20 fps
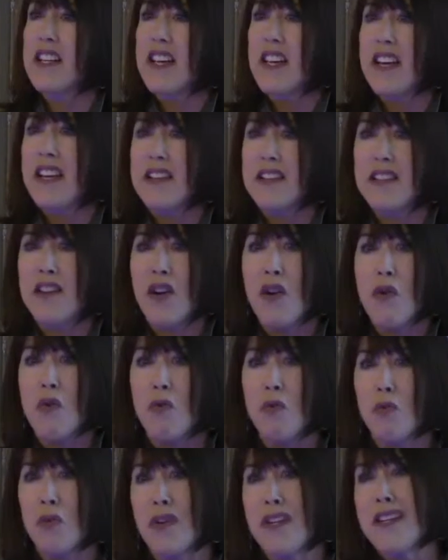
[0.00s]
And so
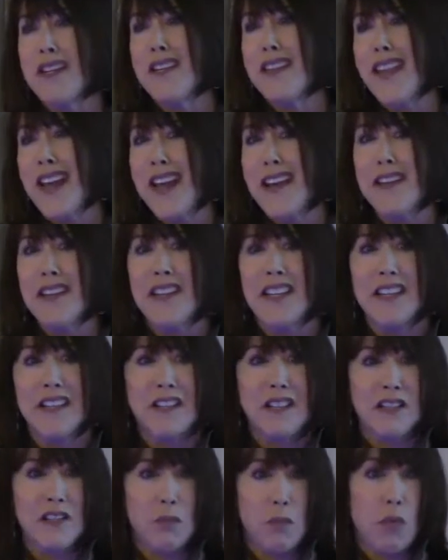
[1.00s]
we then need
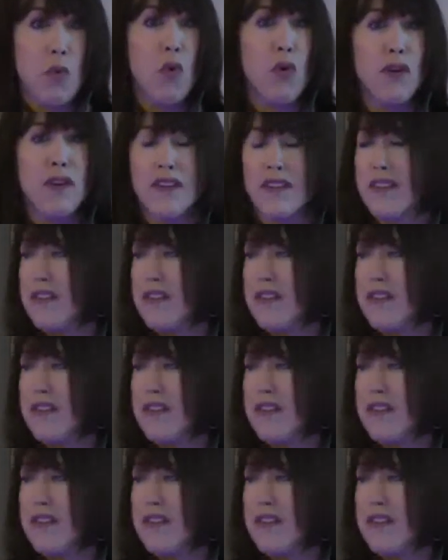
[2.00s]
to support it.